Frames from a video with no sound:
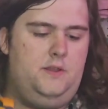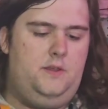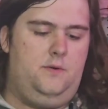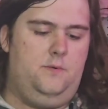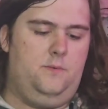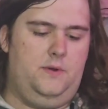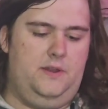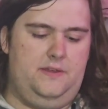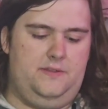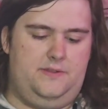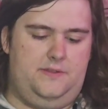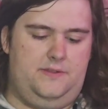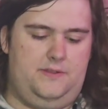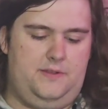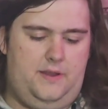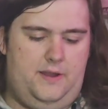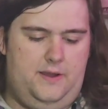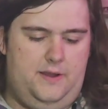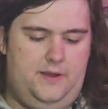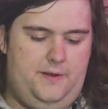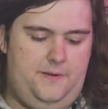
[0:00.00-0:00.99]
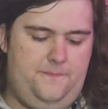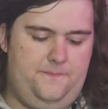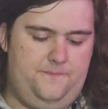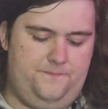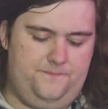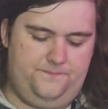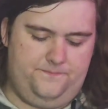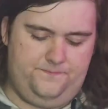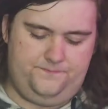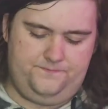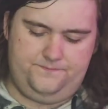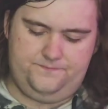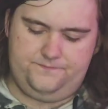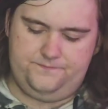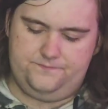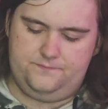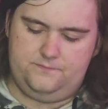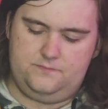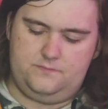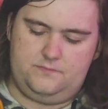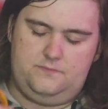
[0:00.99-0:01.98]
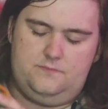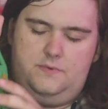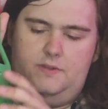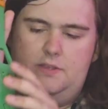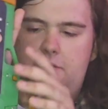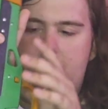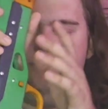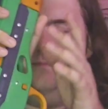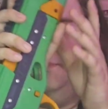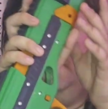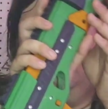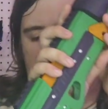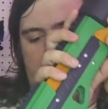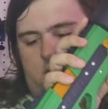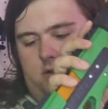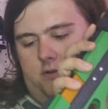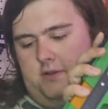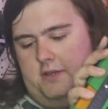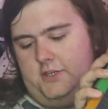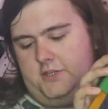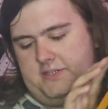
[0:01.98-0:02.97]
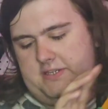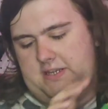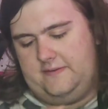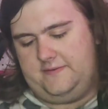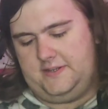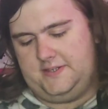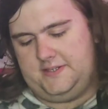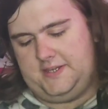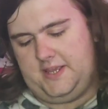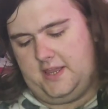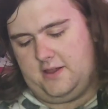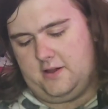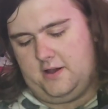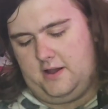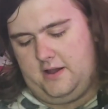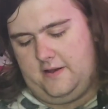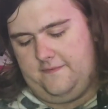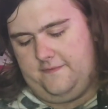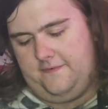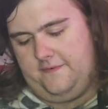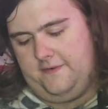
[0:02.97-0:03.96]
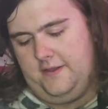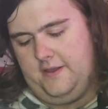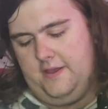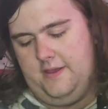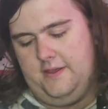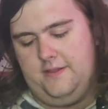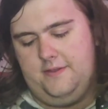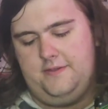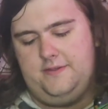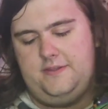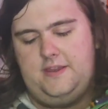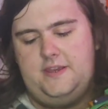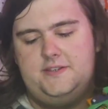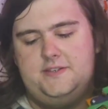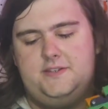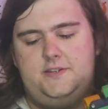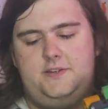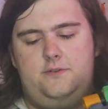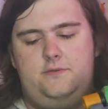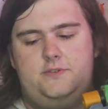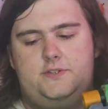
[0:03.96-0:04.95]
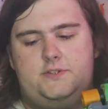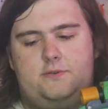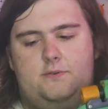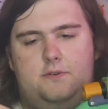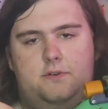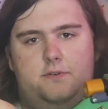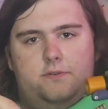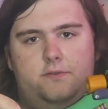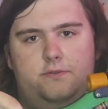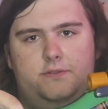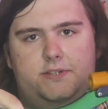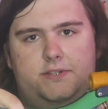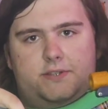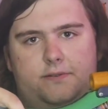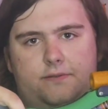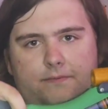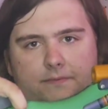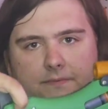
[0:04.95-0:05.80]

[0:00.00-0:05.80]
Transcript: with, but you literally just have to take off these two screws.